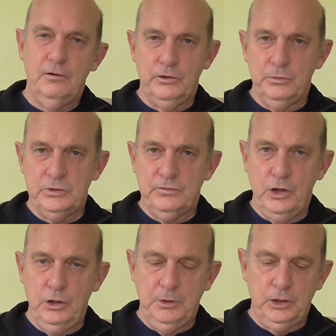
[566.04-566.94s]
For it was
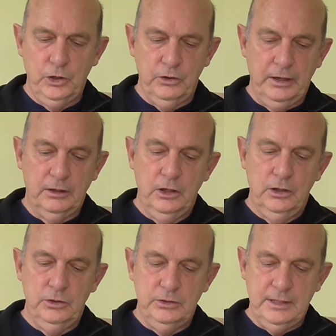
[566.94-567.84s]
Hermann Goering
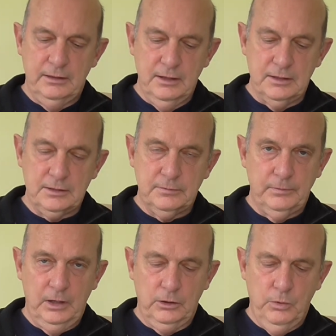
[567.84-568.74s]
who said this,
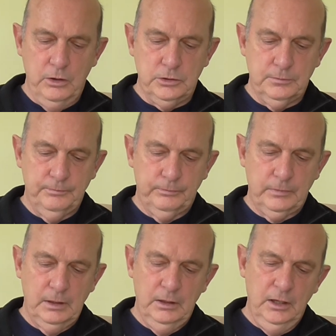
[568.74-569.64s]
and I quote,
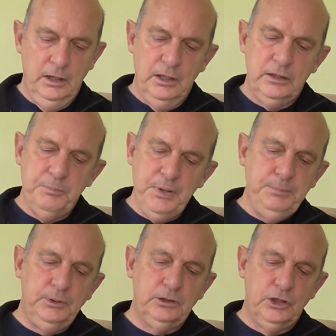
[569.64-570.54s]
"The
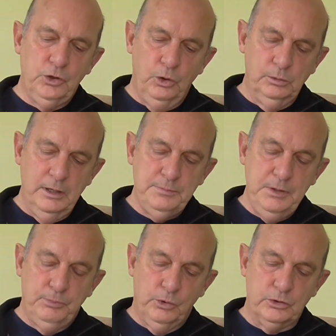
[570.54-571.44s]
people can always
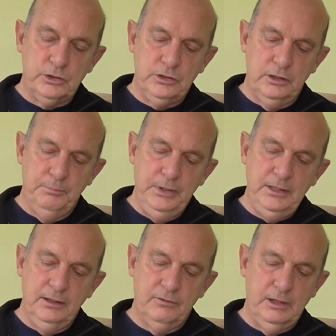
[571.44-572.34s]
be brought to the
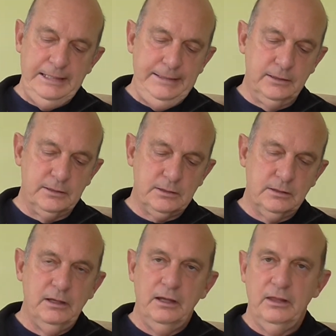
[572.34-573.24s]
bidding of the leaders.
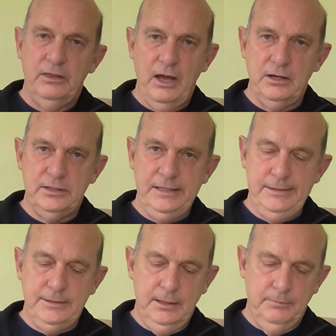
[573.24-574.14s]
That is
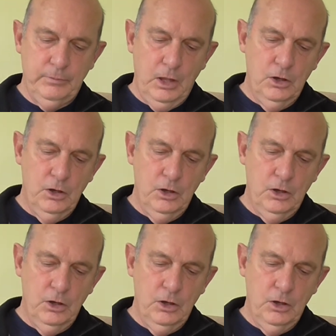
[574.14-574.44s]
easy.